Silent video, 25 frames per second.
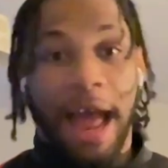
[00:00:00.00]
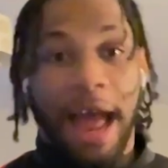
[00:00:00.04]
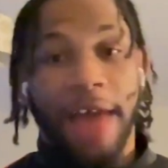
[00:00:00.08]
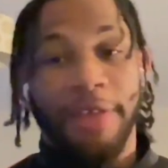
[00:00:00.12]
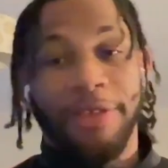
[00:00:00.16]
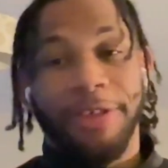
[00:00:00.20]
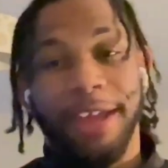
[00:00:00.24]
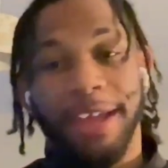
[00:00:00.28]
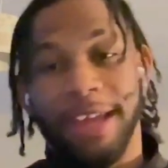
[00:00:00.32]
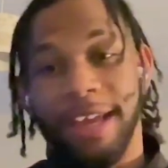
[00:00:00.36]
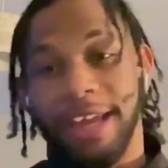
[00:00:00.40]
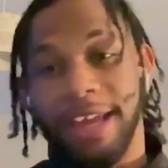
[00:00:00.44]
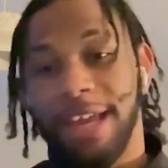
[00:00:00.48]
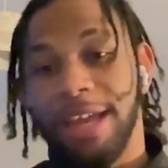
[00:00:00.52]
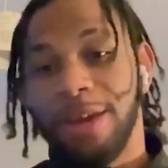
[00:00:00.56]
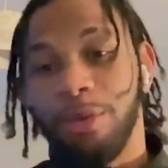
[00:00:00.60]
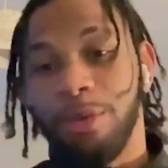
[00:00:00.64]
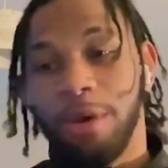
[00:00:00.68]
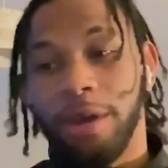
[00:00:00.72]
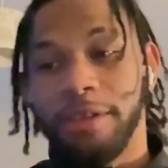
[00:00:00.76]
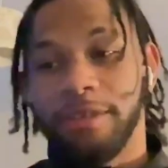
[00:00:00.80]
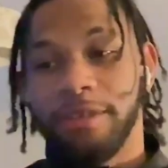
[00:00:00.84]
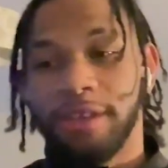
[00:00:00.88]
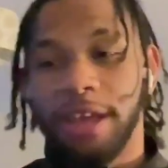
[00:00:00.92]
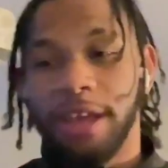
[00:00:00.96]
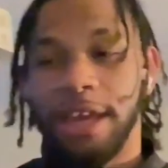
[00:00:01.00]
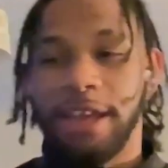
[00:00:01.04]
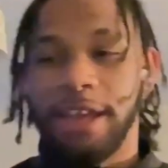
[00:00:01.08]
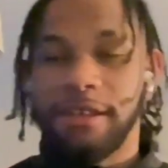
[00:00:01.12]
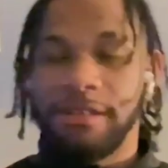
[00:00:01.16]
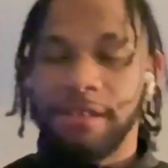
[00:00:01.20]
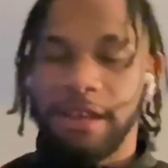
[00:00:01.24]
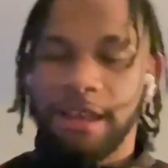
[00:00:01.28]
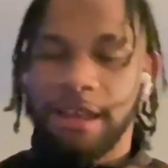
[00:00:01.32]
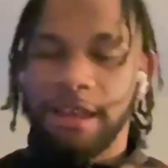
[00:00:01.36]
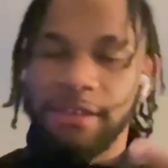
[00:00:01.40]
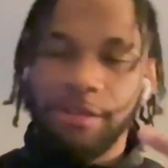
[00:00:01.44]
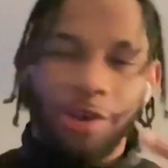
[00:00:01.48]
I think
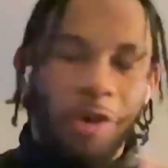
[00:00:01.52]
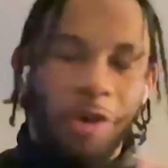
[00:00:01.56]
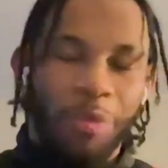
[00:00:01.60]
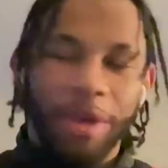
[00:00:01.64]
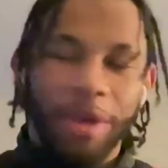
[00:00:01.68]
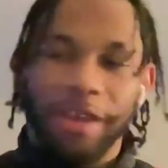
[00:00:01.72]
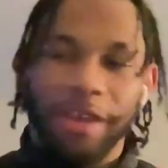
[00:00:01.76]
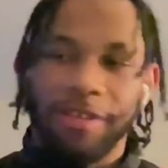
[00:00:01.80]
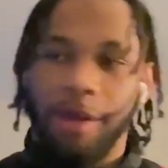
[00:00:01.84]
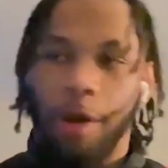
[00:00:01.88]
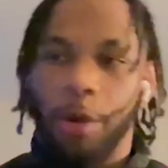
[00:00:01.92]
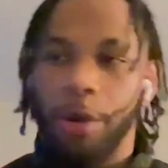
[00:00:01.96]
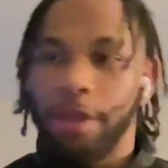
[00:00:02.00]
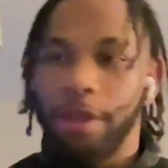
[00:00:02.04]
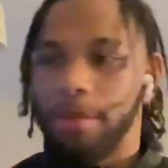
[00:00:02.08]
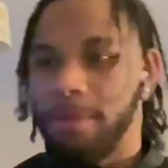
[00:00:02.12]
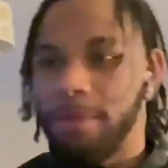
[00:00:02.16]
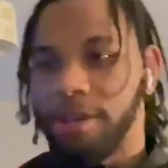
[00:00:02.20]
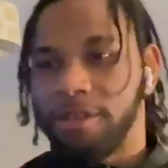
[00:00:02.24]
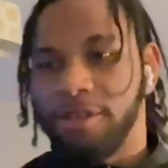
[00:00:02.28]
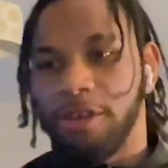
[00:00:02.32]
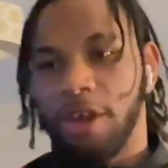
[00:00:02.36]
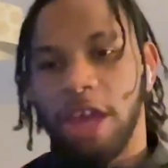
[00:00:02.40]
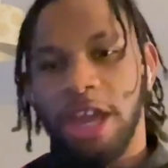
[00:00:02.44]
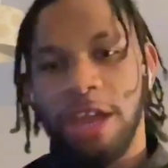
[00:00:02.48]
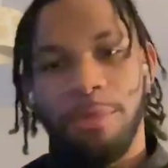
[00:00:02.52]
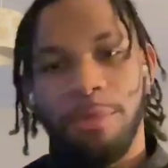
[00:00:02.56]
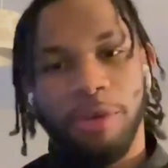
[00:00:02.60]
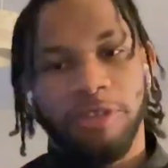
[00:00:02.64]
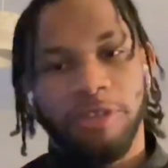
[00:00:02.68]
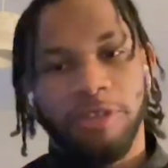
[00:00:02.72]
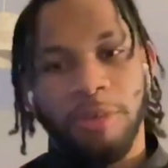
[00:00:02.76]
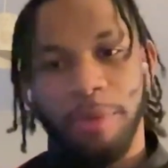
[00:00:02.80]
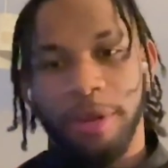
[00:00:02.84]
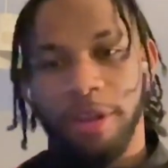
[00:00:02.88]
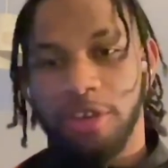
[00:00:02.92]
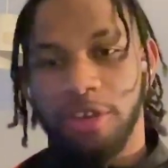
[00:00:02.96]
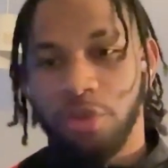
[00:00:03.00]
he's a couple years older than me, so he
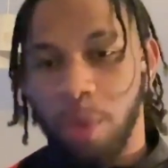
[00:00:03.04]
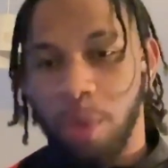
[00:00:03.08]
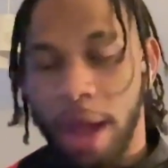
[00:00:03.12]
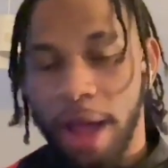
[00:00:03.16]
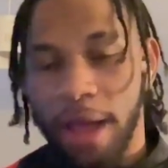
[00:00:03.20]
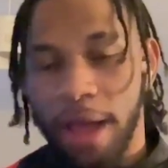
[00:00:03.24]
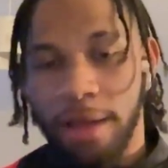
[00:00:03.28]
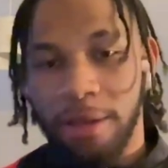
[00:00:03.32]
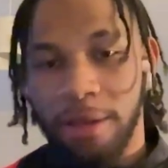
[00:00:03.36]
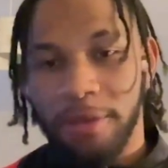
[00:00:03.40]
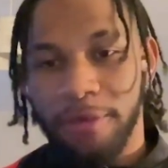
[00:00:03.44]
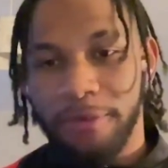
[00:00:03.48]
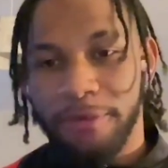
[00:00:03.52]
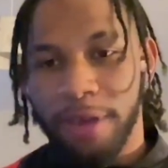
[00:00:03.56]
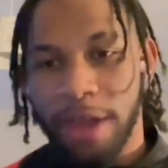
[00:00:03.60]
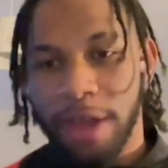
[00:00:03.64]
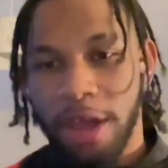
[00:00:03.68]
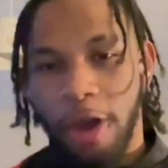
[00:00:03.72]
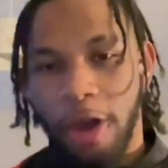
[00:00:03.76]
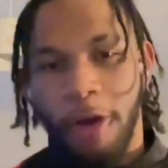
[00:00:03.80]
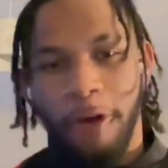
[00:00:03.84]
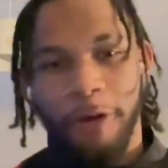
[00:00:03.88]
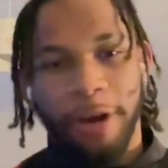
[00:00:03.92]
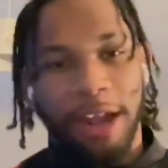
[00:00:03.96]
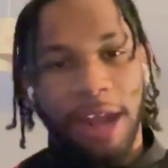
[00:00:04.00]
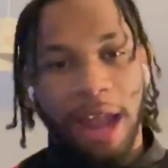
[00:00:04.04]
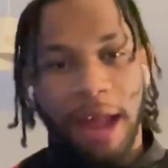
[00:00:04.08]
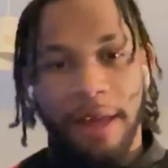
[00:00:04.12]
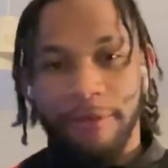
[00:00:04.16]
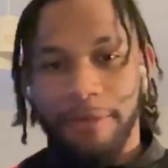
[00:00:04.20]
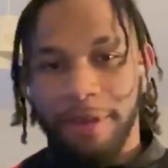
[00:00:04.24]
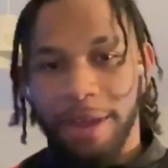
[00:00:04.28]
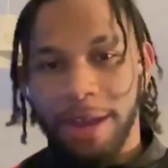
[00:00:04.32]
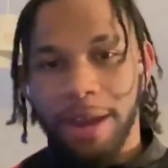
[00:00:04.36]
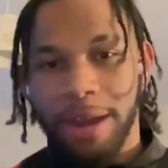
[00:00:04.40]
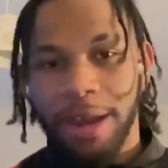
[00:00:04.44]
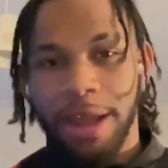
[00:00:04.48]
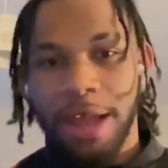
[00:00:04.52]
must have been 12 or
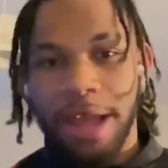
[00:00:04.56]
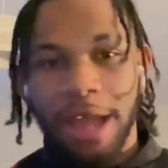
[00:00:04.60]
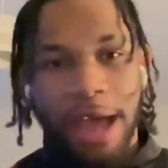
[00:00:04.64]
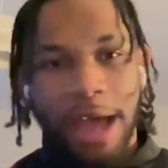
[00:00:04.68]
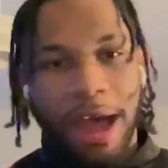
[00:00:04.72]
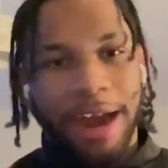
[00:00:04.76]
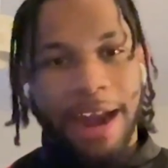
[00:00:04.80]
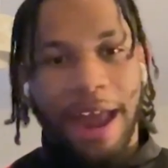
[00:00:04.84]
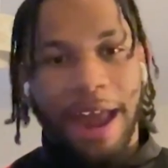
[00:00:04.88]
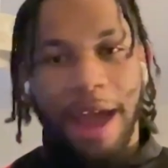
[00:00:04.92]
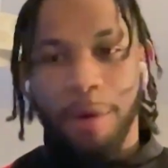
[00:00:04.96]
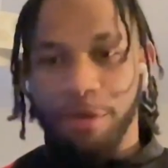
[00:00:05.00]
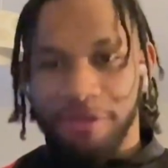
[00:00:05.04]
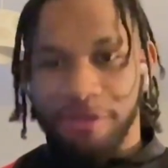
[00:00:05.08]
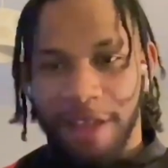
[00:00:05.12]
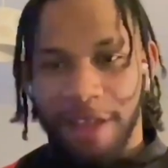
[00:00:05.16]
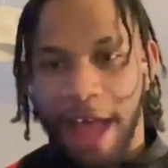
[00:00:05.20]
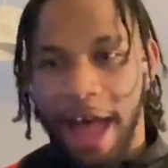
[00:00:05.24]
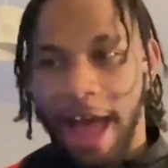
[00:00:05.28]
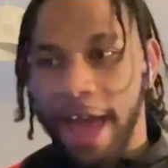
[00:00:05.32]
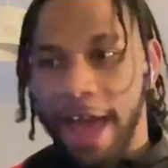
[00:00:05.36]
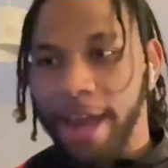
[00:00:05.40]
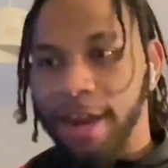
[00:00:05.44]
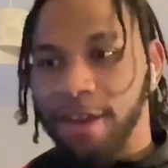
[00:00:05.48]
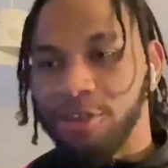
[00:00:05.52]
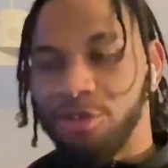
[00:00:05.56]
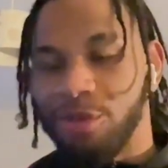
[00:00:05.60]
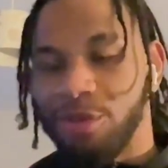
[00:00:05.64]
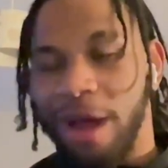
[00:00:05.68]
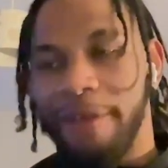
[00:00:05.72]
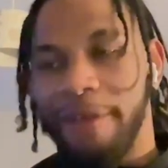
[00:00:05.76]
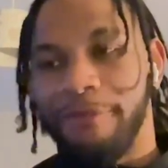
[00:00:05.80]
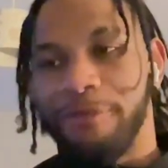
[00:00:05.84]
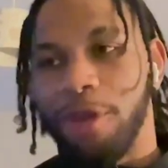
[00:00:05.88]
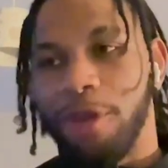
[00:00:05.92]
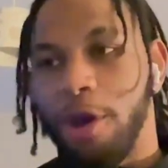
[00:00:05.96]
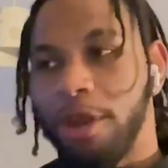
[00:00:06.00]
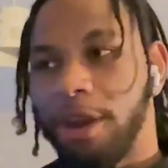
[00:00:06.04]
11 and I was 9. So
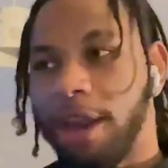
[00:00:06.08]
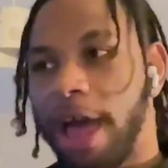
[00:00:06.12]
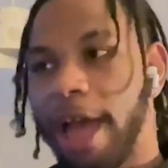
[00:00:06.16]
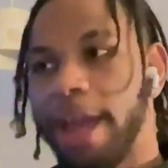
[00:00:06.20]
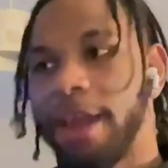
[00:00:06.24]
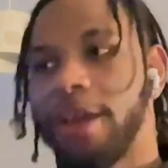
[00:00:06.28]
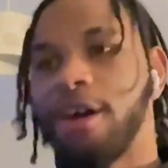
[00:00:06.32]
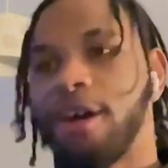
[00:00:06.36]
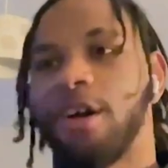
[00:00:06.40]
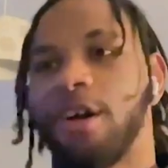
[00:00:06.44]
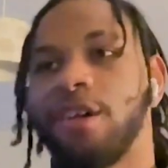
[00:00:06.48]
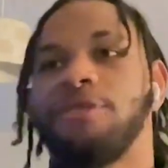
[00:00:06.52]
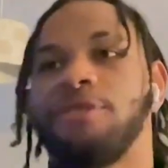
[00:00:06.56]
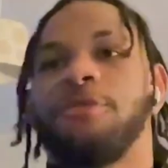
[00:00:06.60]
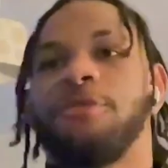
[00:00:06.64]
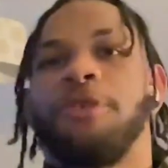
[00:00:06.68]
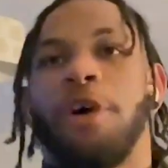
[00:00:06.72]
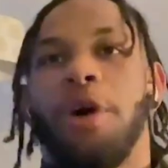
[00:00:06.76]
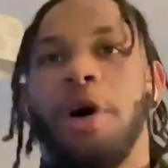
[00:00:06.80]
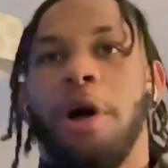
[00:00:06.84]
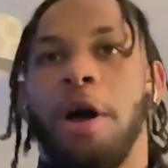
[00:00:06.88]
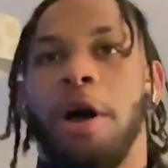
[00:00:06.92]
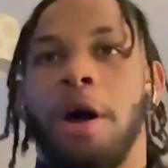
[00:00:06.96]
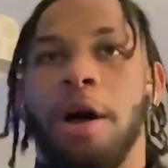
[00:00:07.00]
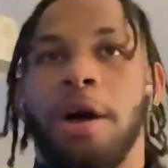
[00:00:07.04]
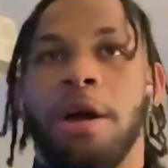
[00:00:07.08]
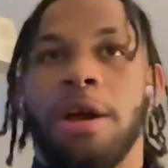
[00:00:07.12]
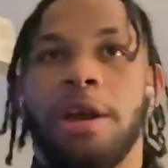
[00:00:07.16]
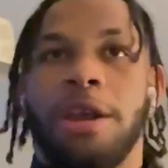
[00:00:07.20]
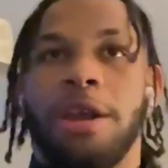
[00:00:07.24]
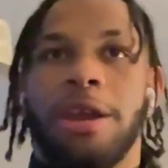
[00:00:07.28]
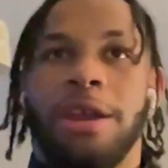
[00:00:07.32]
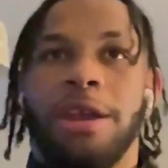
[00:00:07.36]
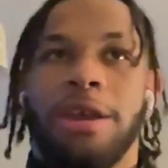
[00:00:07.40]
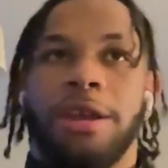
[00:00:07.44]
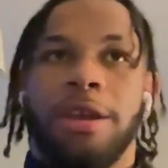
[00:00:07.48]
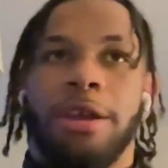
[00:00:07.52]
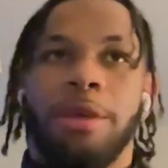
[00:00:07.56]
I've known Like Us for
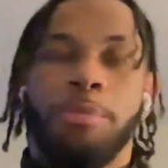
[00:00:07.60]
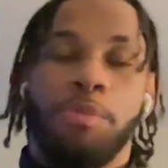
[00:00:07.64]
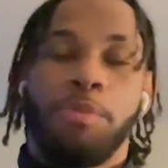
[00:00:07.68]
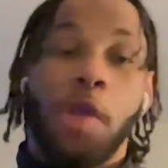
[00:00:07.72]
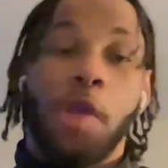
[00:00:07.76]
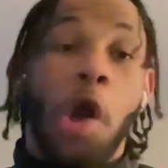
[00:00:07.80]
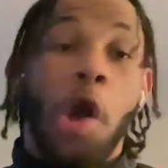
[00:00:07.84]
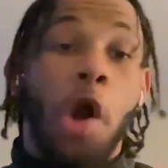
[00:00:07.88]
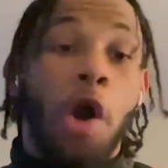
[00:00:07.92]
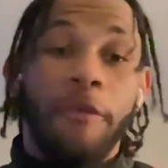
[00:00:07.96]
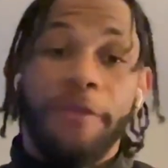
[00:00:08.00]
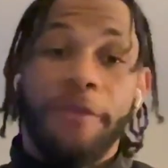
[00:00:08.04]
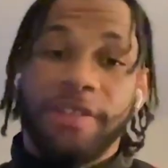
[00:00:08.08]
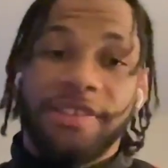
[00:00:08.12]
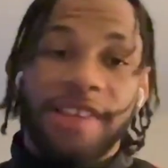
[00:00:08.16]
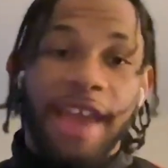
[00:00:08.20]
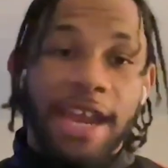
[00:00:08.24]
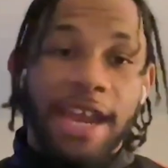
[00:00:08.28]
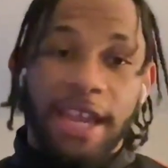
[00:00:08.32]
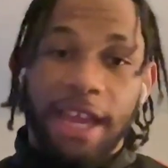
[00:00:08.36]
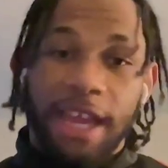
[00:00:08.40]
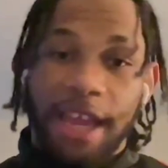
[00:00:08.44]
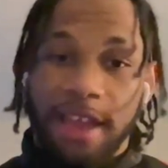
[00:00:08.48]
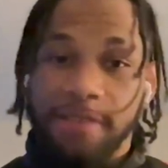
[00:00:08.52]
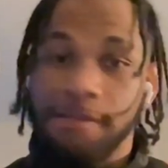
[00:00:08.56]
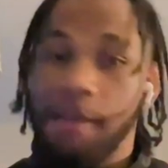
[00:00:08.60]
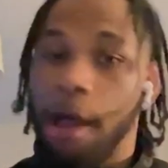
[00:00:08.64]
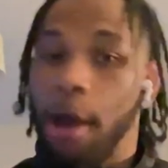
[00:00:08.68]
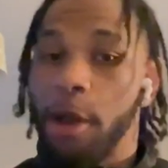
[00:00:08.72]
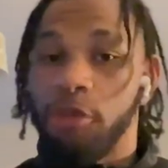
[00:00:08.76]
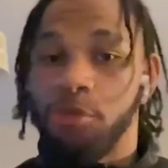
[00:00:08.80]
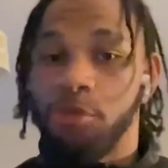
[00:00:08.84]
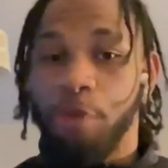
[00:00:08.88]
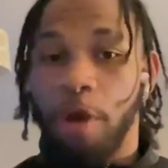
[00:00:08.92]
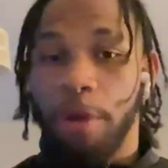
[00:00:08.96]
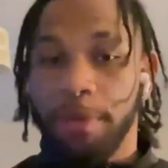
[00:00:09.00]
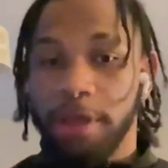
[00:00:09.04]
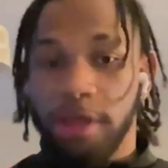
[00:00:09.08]
over 10 years now.
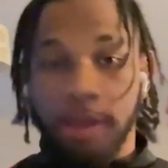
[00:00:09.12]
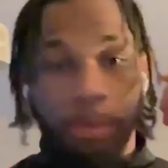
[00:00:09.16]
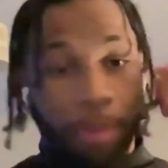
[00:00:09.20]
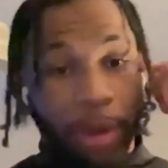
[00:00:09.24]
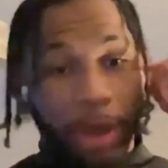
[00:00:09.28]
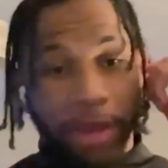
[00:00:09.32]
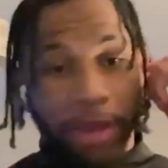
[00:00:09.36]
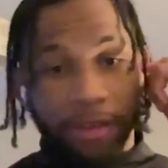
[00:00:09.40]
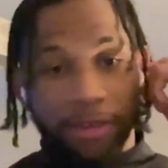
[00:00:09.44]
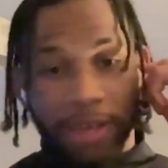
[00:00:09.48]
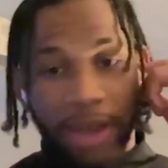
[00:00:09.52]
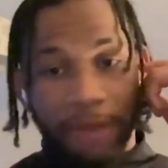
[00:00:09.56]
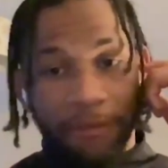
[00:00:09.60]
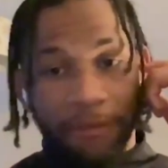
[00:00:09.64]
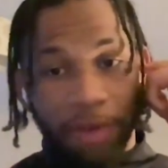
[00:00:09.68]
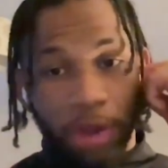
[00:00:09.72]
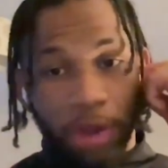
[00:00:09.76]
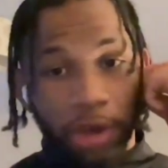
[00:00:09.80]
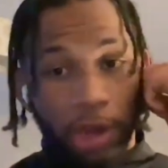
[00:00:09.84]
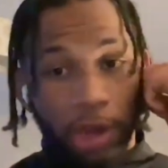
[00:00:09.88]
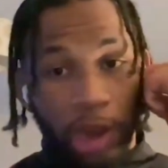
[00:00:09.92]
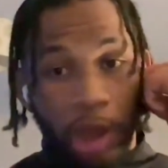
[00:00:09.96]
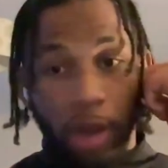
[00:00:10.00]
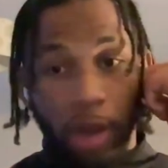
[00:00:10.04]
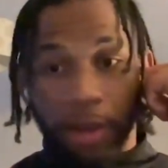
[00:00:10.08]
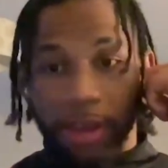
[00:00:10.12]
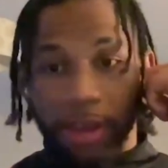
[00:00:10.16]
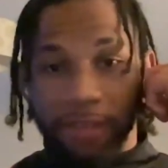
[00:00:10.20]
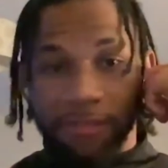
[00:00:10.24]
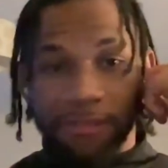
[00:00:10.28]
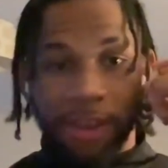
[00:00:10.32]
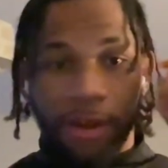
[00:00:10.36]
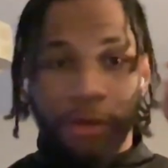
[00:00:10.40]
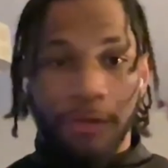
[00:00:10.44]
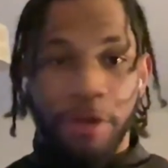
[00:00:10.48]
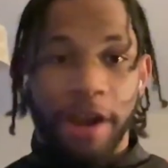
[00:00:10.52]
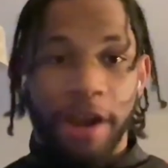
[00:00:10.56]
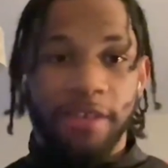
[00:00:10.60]
He's probably the person I've known
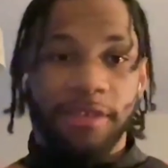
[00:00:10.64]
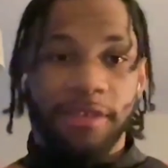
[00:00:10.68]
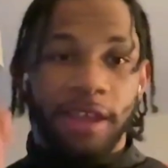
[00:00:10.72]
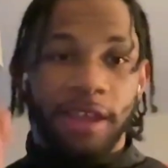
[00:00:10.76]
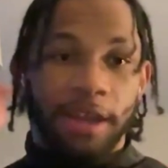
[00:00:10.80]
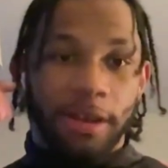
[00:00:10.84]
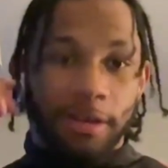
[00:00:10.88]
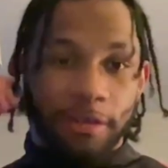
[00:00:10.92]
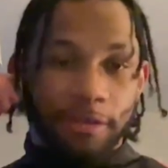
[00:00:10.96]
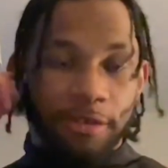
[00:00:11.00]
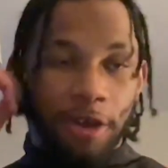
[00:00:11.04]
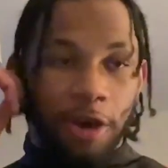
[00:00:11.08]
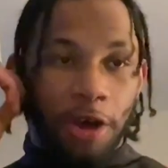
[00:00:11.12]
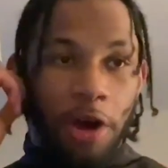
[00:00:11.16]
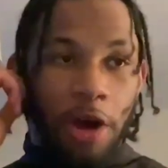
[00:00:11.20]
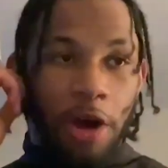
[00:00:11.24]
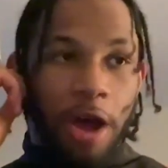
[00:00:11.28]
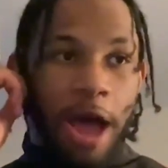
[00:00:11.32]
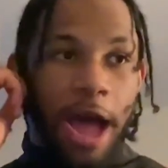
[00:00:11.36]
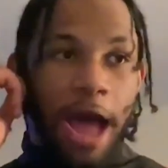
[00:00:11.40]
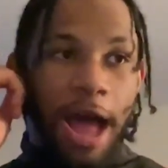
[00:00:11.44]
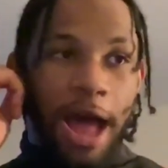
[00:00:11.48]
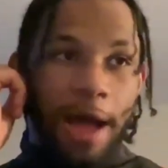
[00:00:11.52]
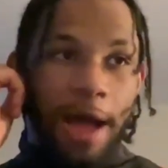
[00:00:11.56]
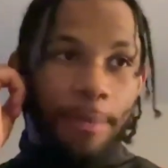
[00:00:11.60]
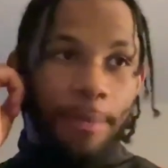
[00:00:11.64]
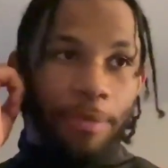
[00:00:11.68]
longest in wrestling. So